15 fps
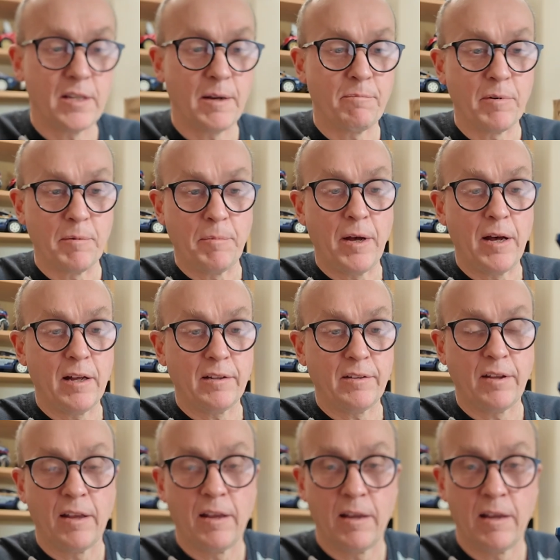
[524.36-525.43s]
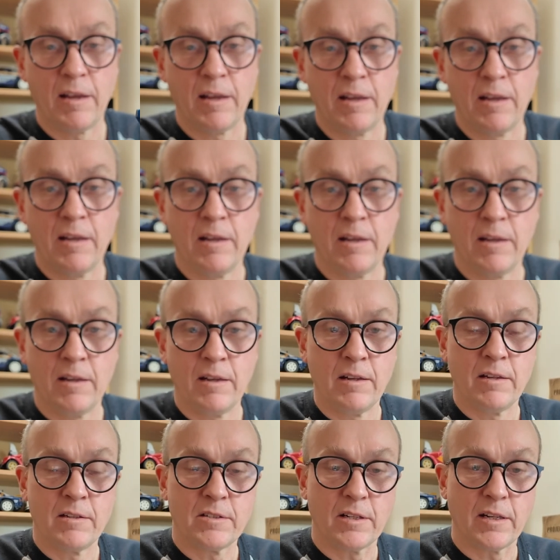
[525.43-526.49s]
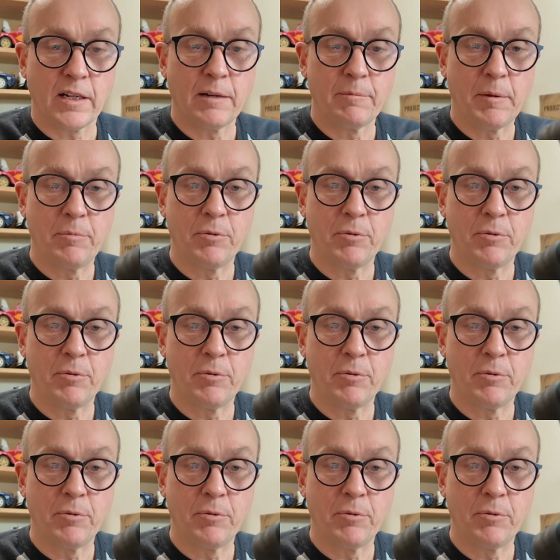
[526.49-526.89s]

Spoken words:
separate part. So that can be